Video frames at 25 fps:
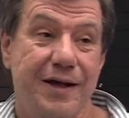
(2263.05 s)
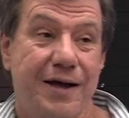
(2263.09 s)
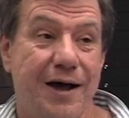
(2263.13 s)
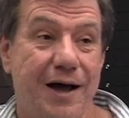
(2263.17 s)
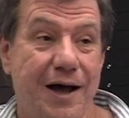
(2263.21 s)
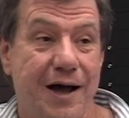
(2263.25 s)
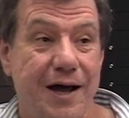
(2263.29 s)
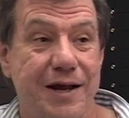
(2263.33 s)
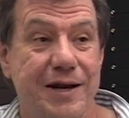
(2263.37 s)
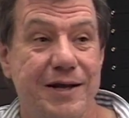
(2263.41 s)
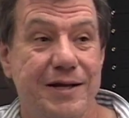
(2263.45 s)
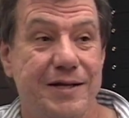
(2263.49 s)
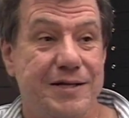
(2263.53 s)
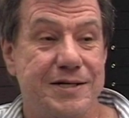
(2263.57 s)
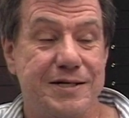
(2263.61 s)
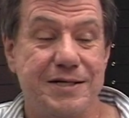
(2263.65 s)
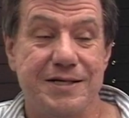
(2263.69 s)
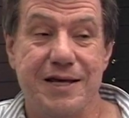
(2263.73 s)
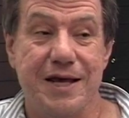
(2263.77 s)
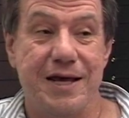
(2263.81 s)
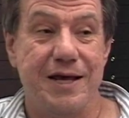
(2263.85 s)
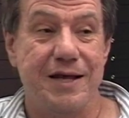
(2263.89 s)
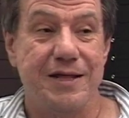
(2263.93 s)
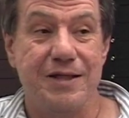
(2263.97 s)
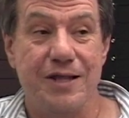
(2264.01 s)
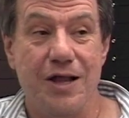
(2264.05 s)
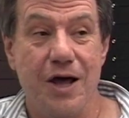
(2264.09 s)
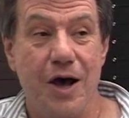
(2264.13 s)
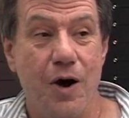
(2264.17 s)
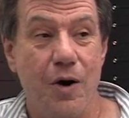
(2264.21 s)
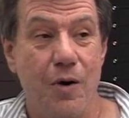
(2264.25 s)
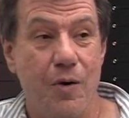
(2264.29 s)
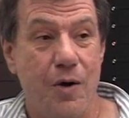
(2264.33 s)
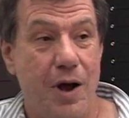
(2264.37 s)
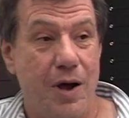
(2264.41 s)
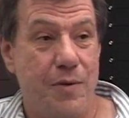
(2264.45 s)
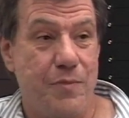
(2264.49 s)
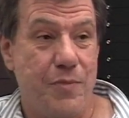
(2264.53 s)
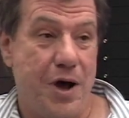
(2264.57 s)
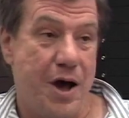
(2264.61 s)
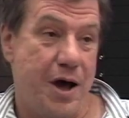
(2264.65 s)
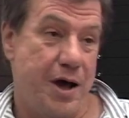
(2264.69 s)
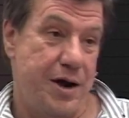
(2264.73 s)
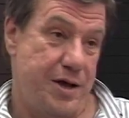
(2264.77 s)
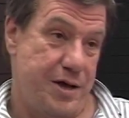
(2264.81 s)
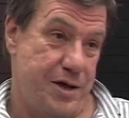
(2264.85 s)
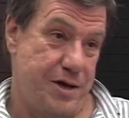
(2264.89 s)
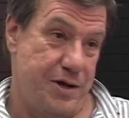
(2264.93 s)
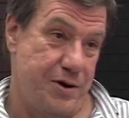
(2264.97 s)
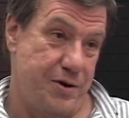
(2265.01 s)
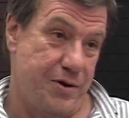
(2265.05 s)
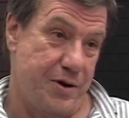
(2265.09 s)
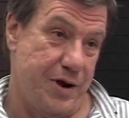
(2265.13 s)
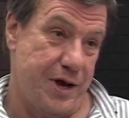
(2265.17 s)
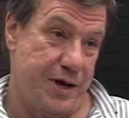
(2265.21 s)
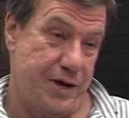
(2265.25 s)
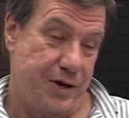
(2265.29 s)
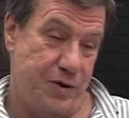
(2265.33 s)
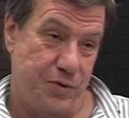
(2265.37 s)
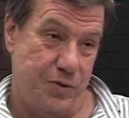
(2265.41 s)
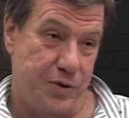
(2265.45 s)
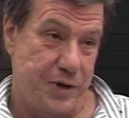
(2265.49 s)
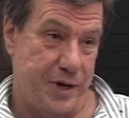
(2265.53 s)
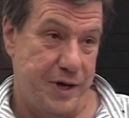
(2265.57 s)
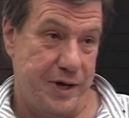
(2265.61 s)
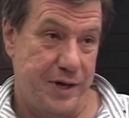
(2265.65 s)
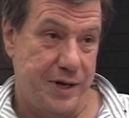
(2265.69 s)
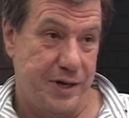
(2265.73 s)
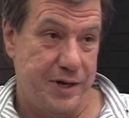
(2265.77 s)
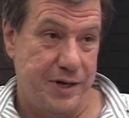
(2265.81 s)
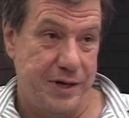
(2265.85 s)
I didn't say, no, I'm out of here, I quit.